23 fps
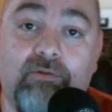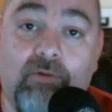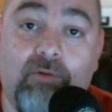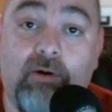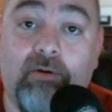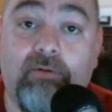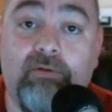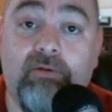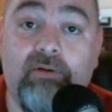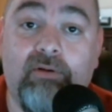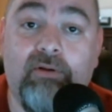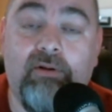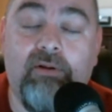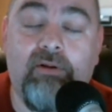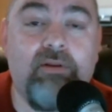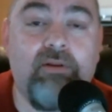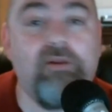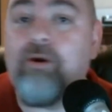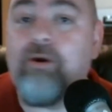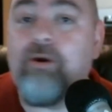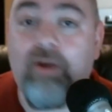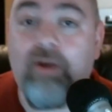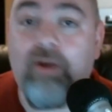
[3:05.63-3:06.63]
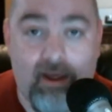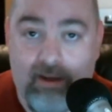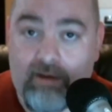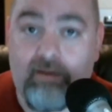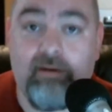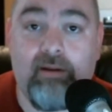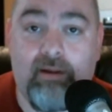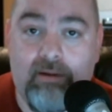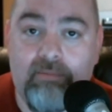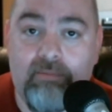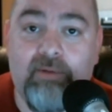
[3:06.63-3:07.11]
quote. You're
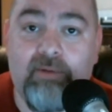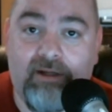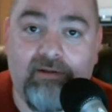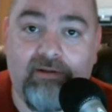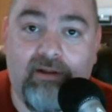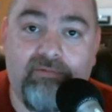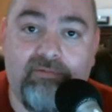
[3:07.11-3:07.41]
not at my